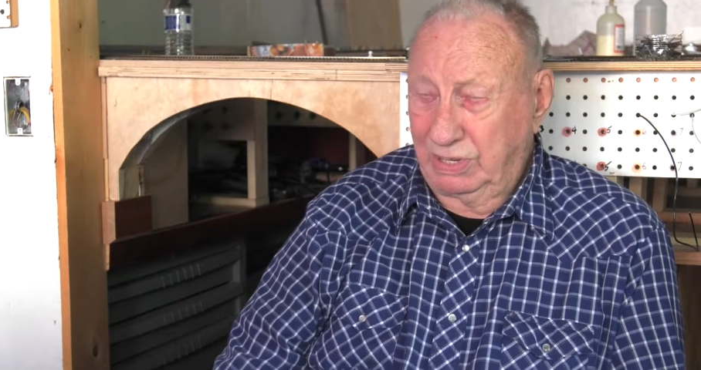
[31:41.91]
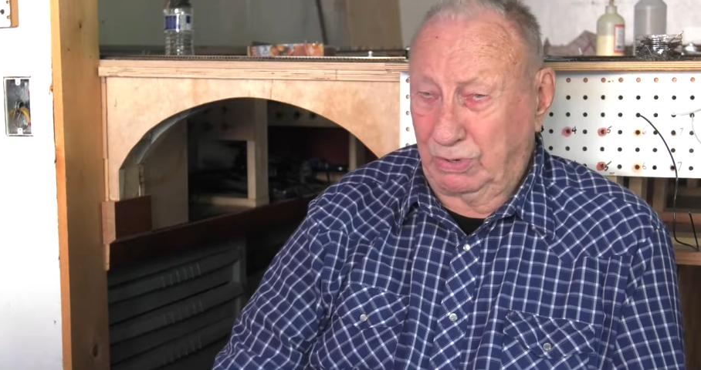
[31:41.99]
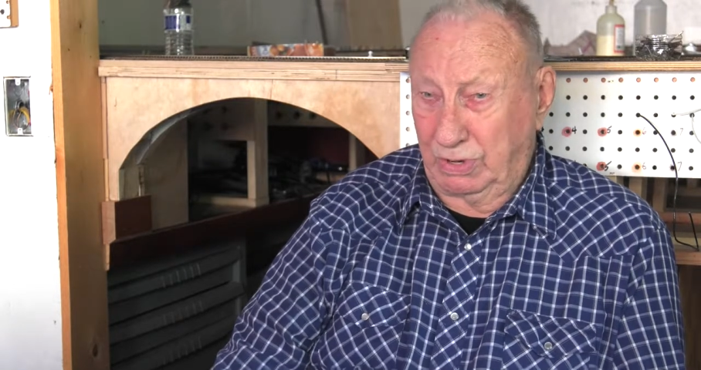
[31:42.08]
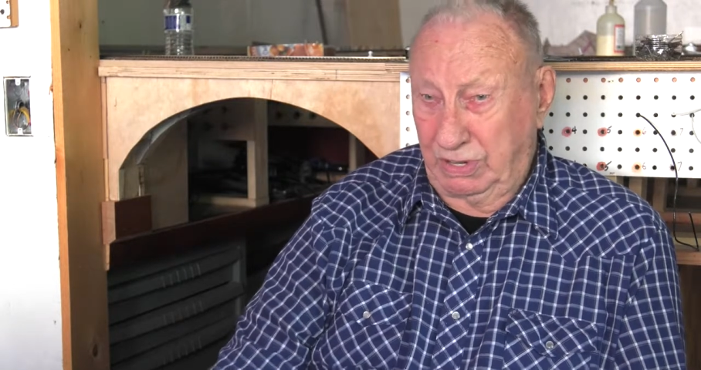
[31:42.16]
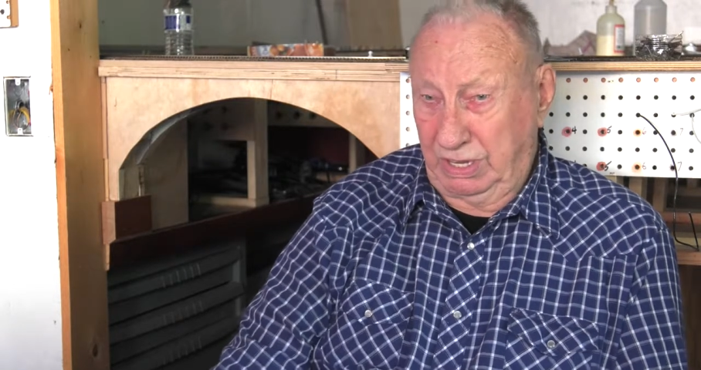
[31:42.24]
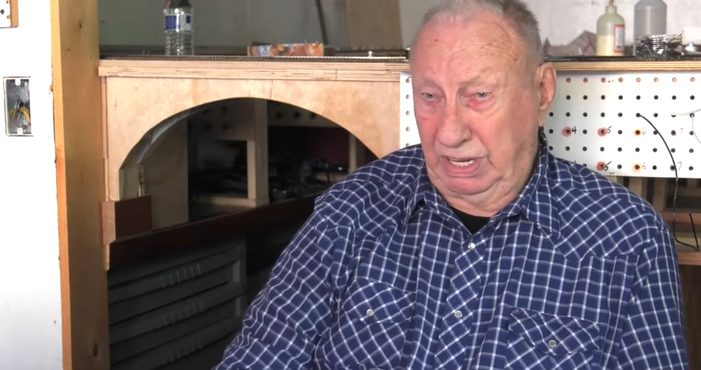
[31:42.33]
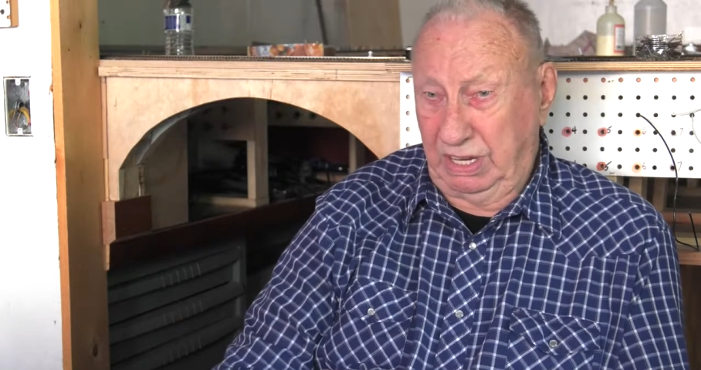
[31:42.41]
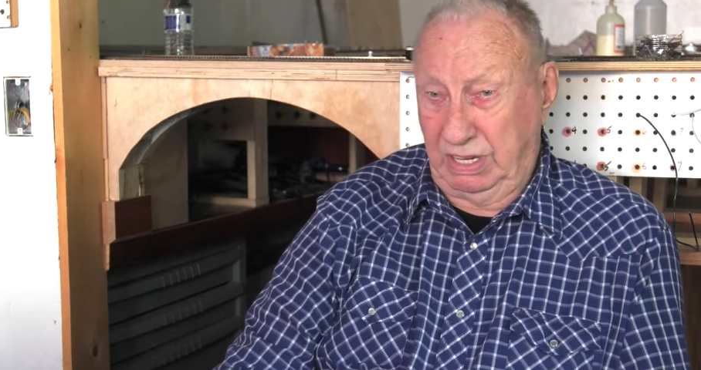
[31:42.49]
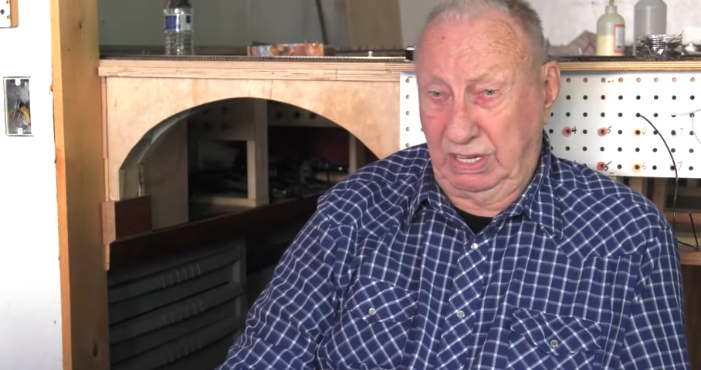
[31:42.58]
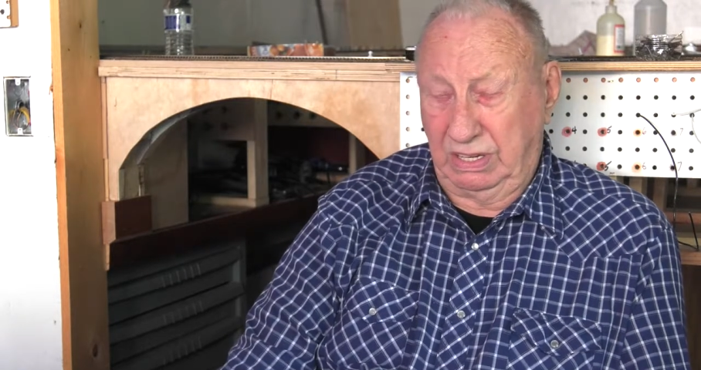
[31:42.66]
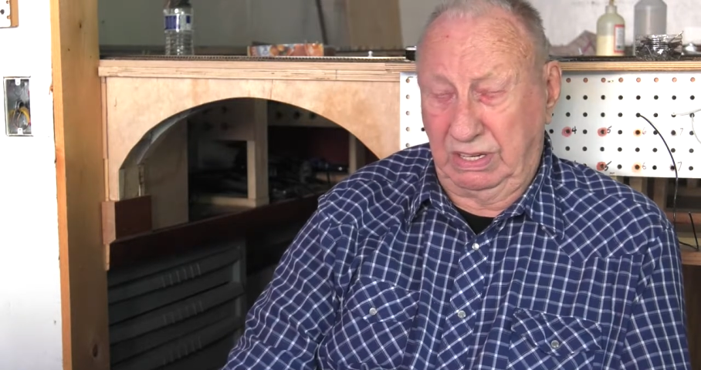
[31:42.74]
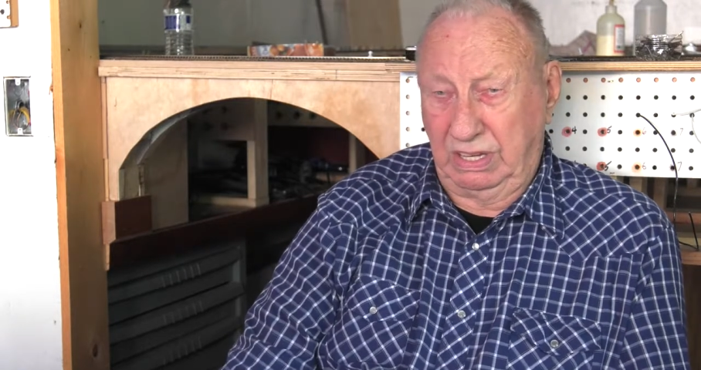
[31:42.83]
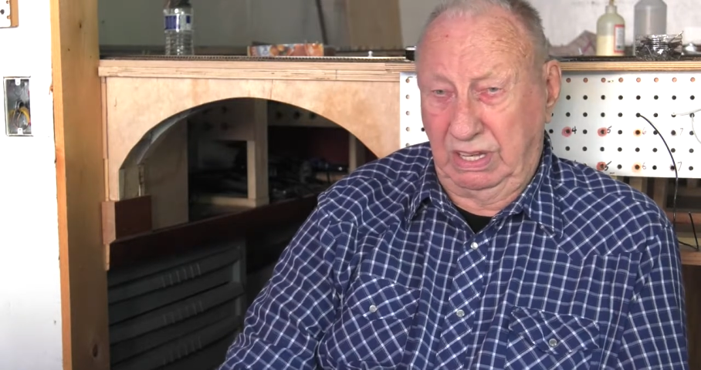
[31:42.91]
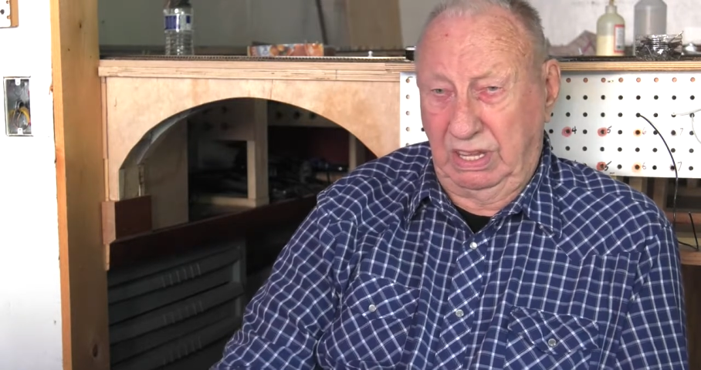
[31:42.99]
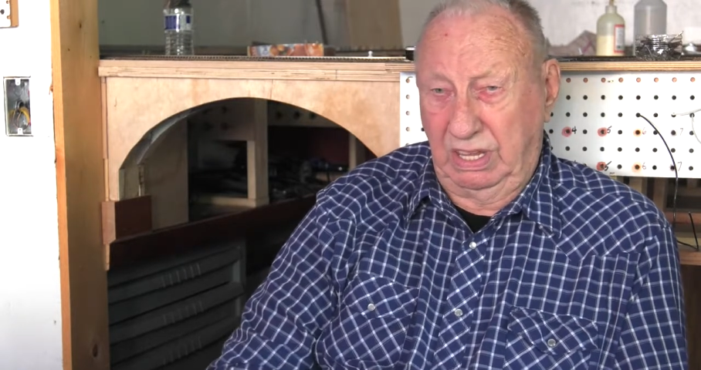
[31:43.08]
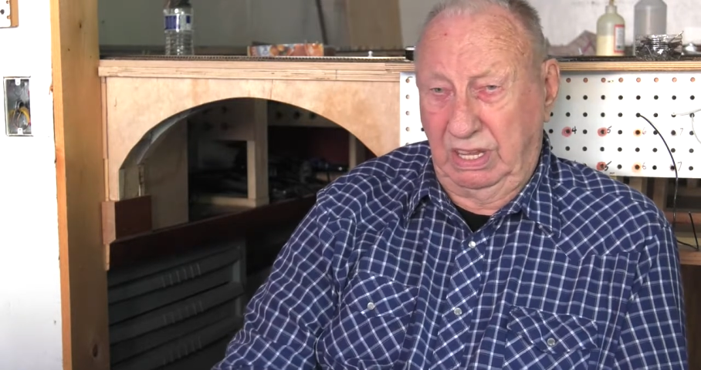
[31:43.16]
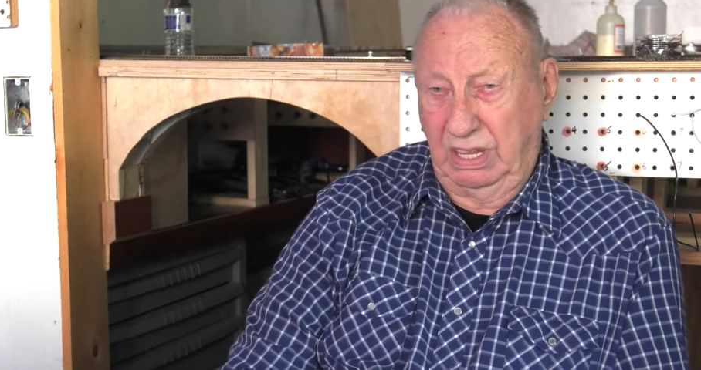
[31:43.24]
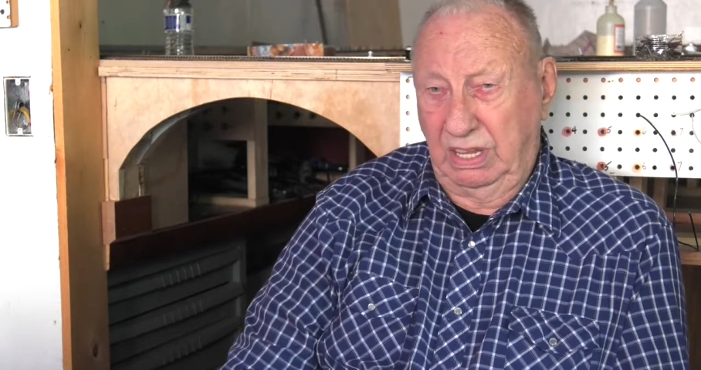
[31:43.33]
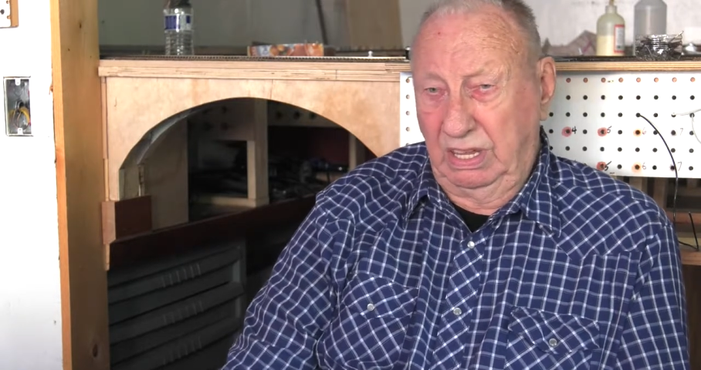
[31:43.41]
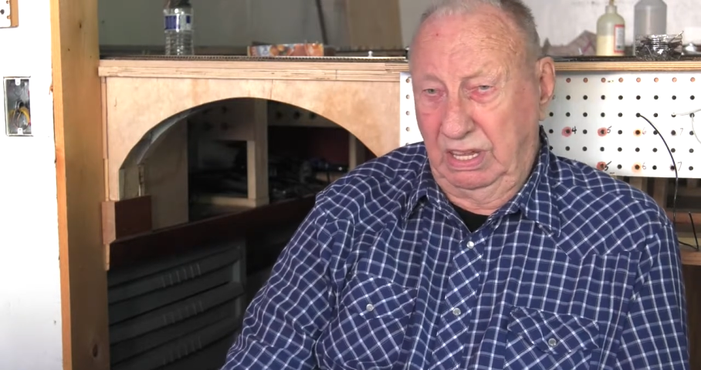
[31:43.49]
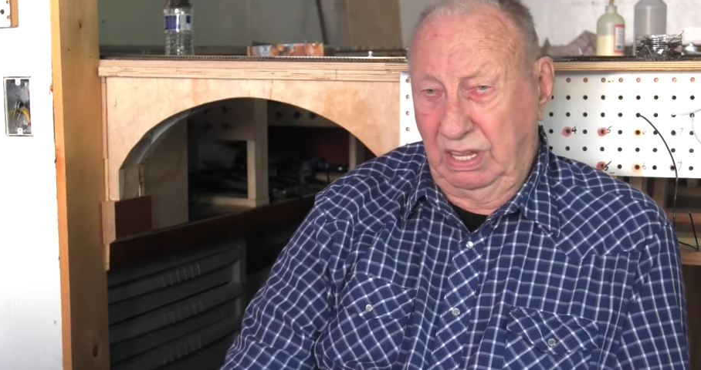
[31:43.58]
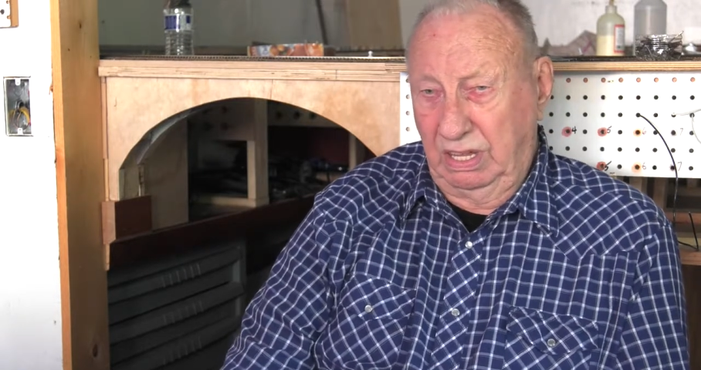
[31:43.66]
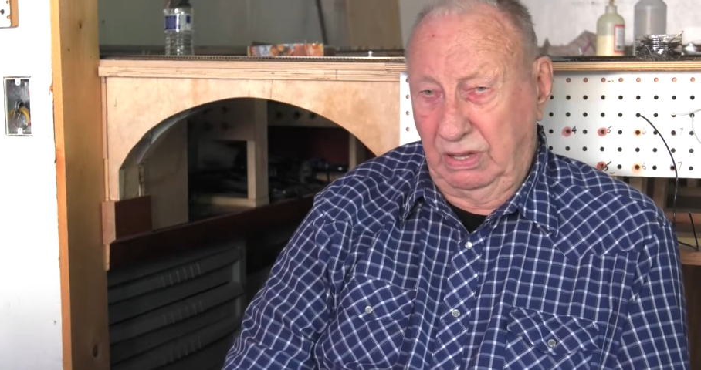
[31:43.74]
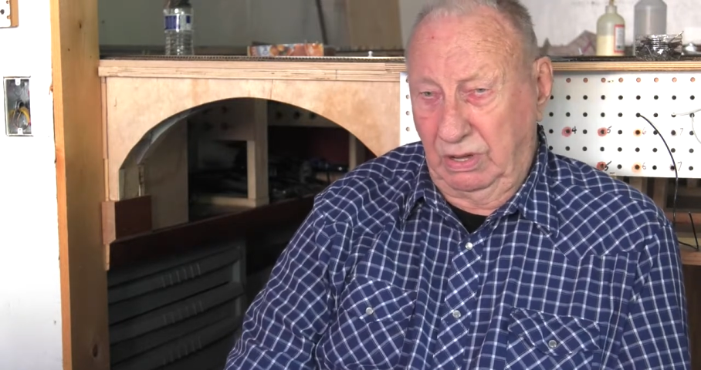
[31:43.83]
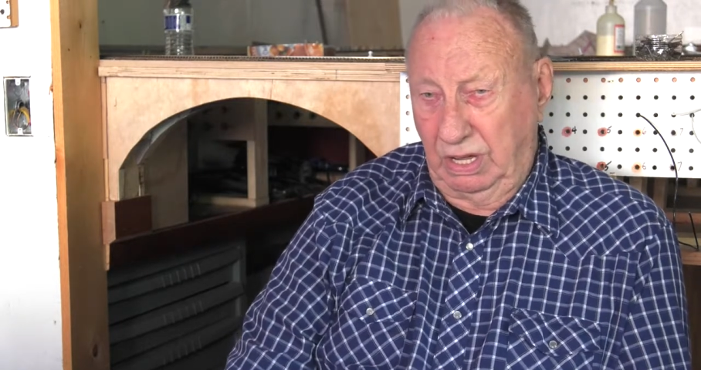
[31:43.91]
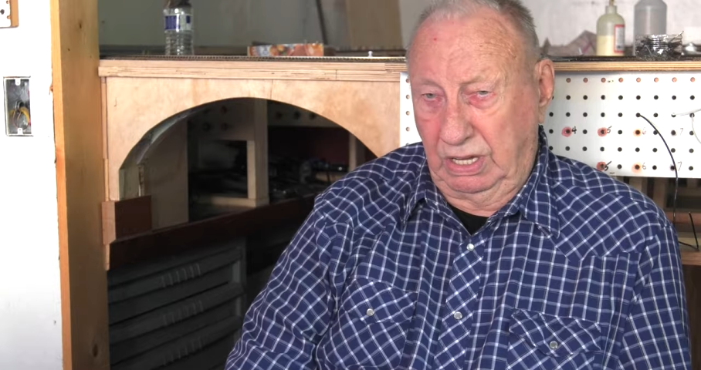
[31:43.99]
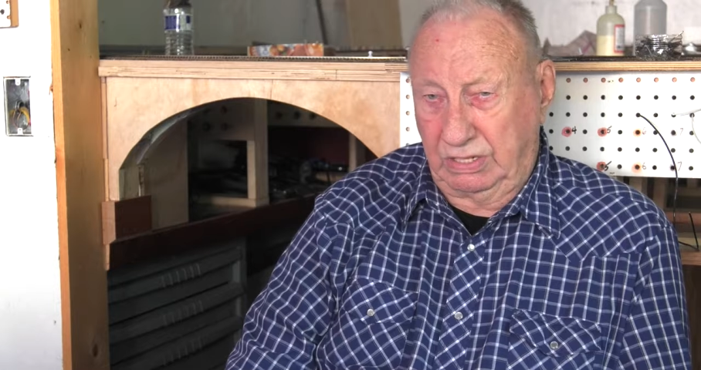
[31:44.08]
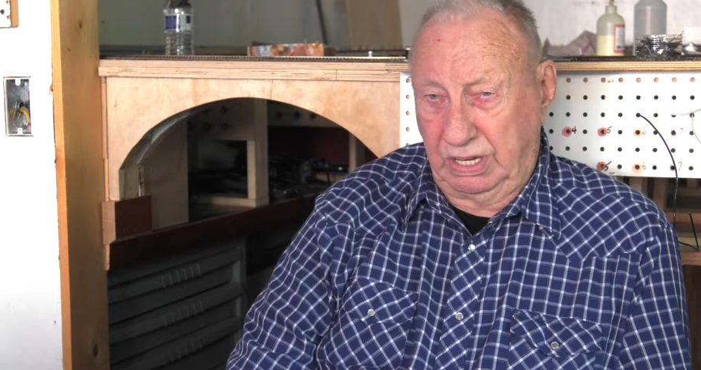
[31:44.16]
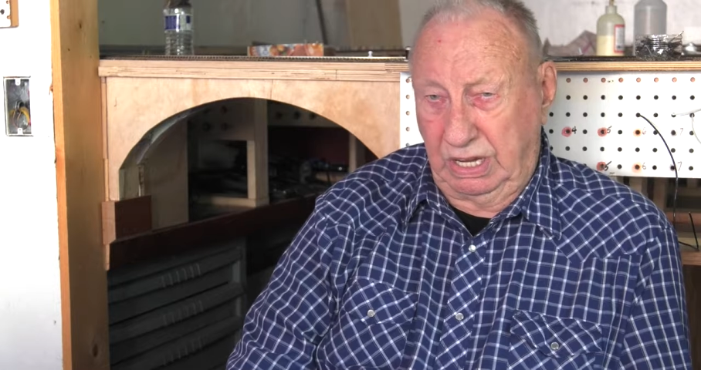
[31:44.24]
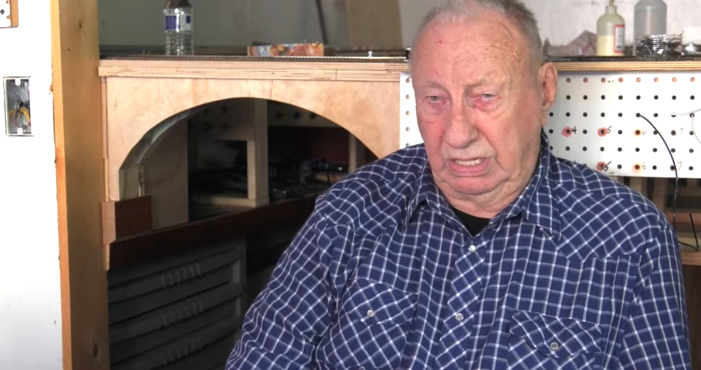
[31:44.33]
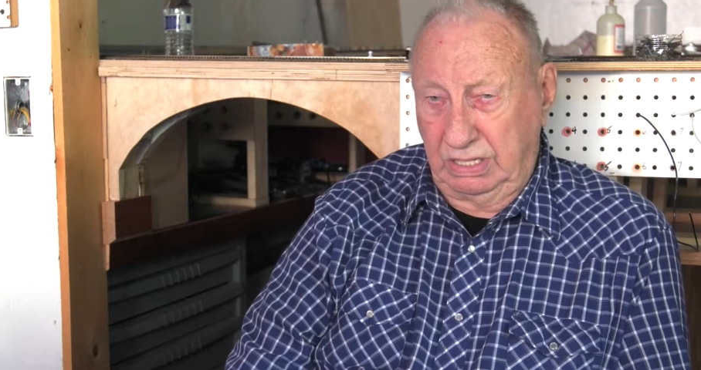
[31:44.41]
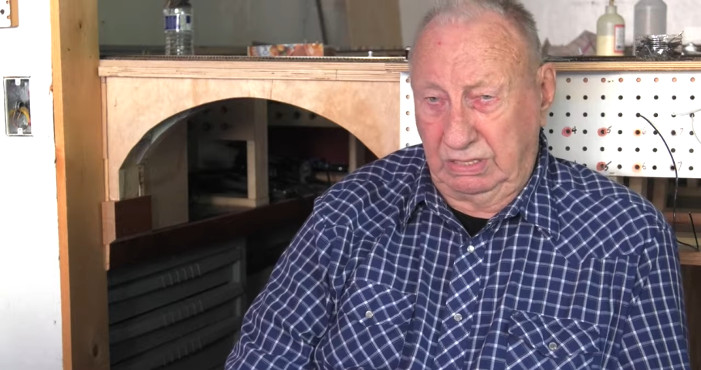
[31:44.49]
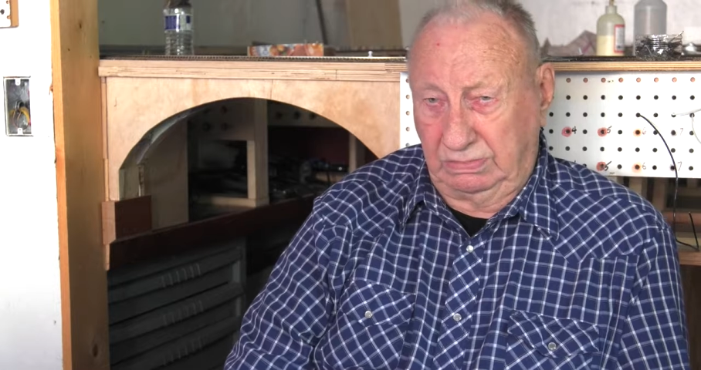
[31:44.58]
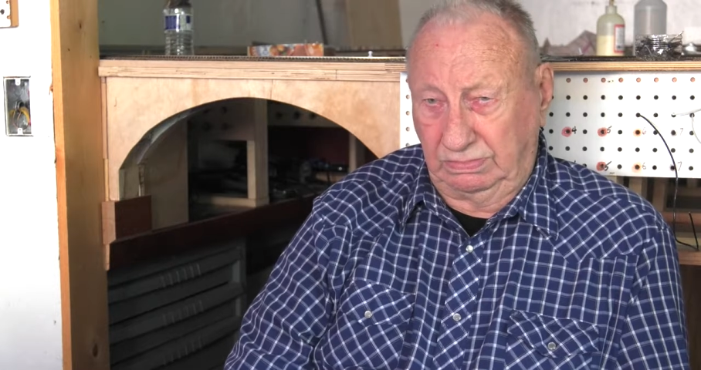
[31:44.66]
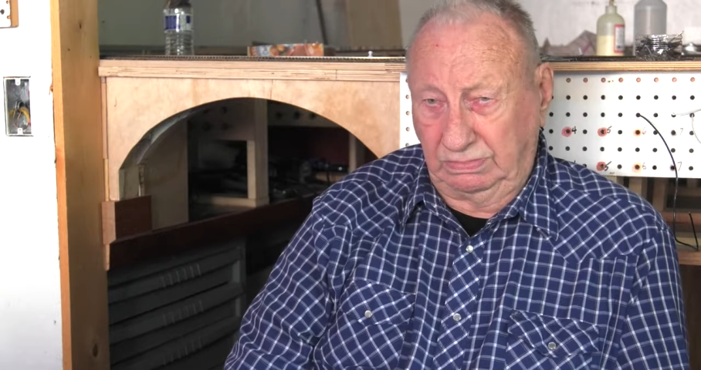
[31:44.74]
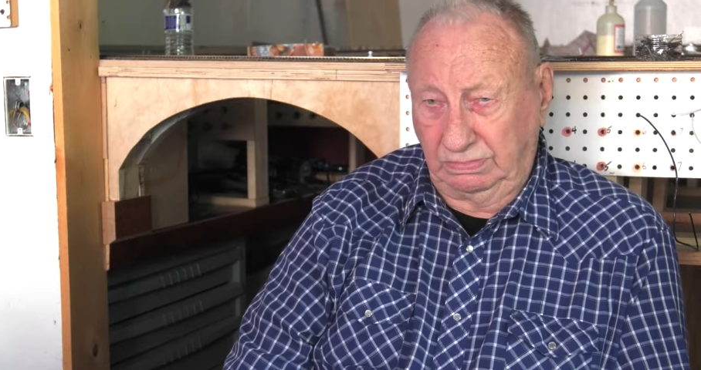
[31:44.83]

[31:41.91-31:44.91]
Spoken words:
where they attended.